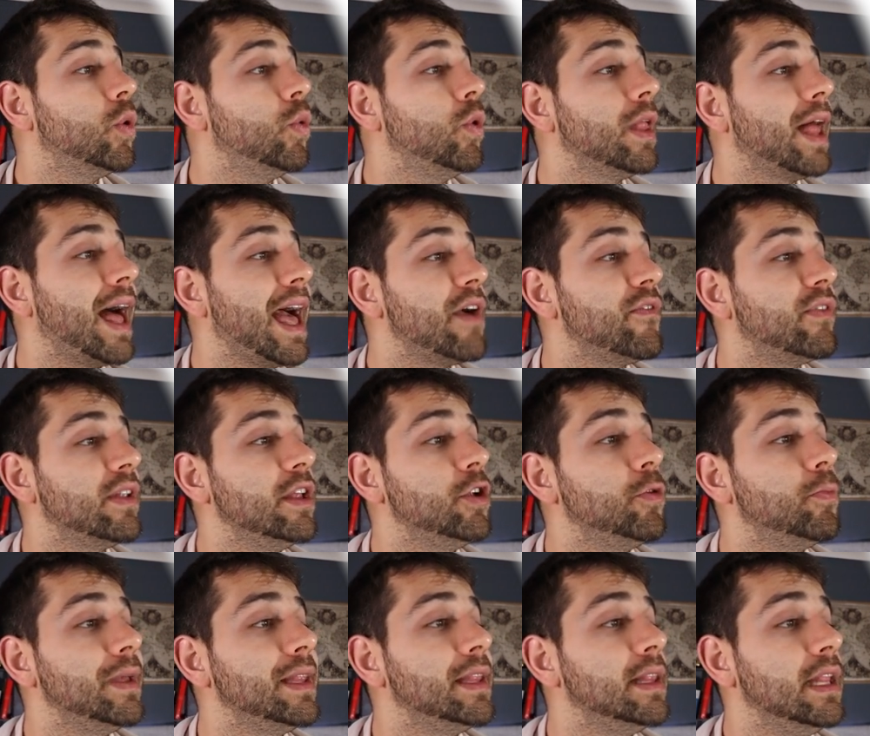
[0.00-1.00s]
we'll have a
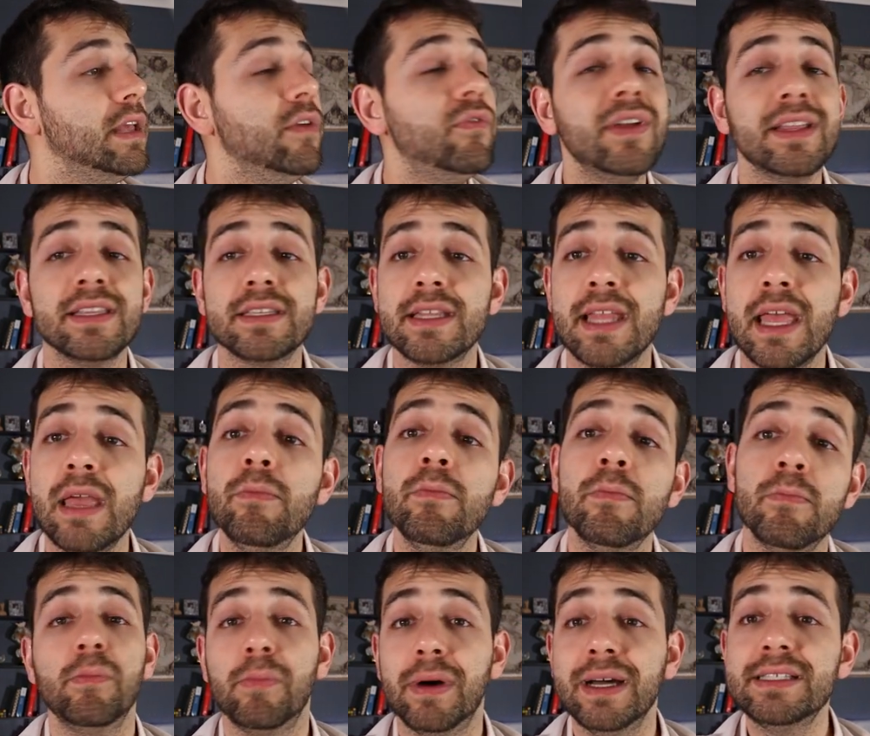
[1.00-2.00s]
little bit different
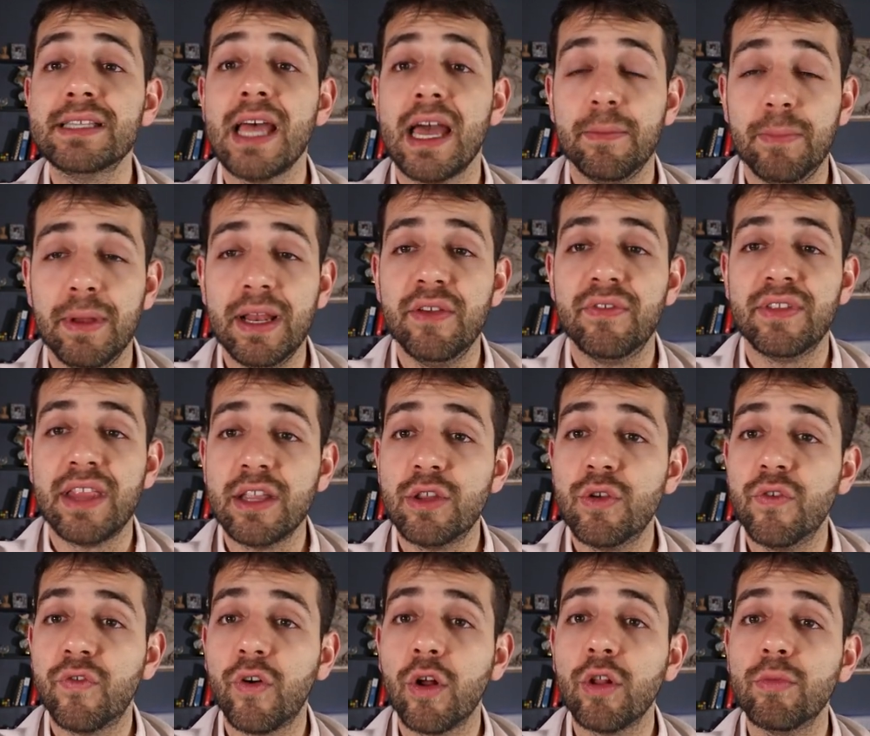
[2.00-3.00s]
name, but I believe
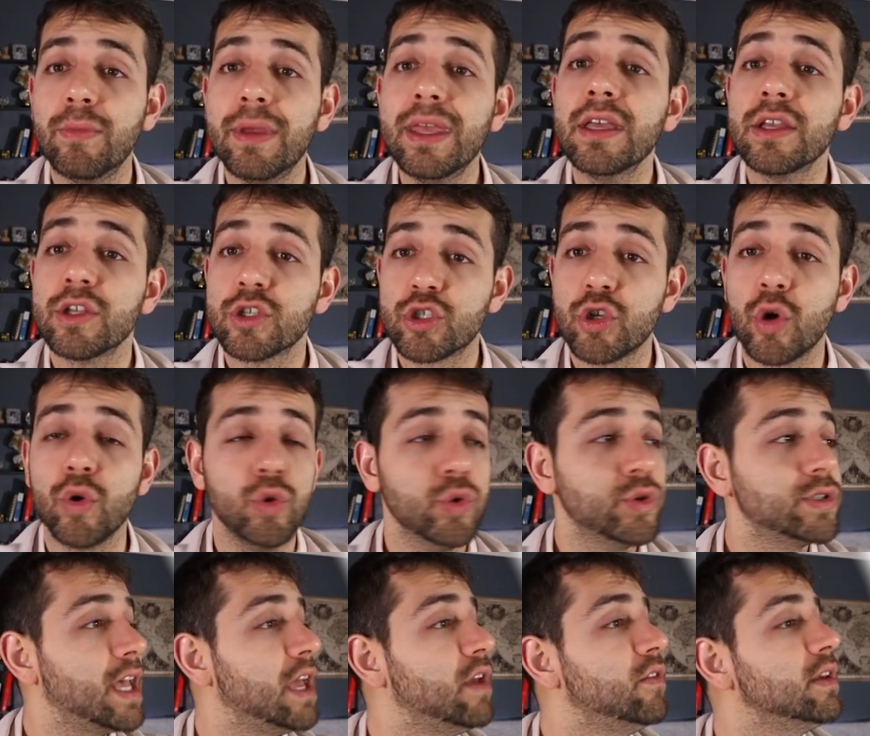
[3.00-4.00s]
that you follow me, so you
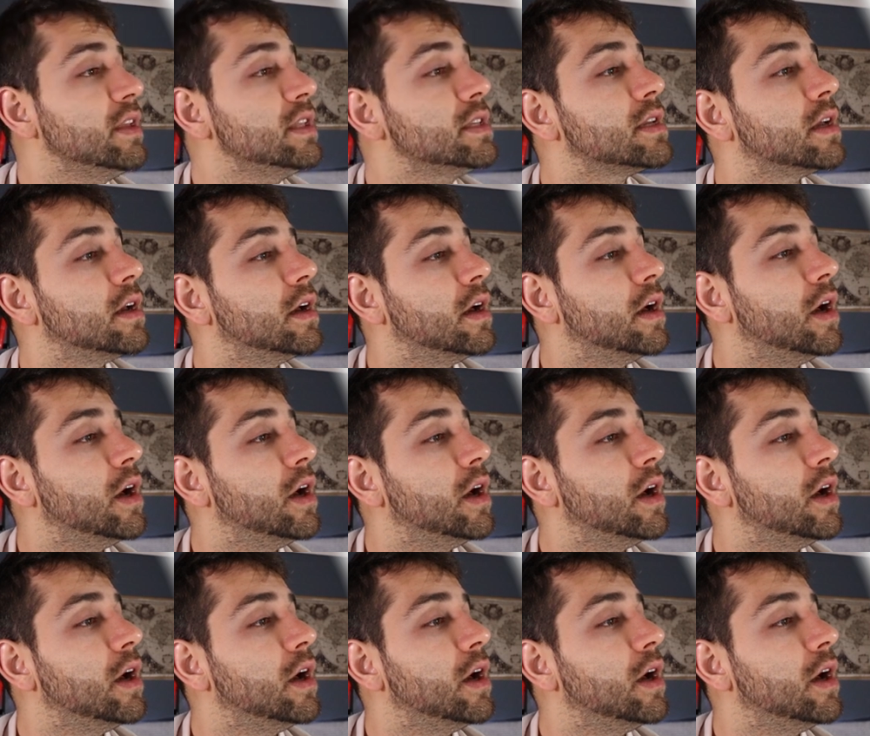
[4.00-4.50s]
save it.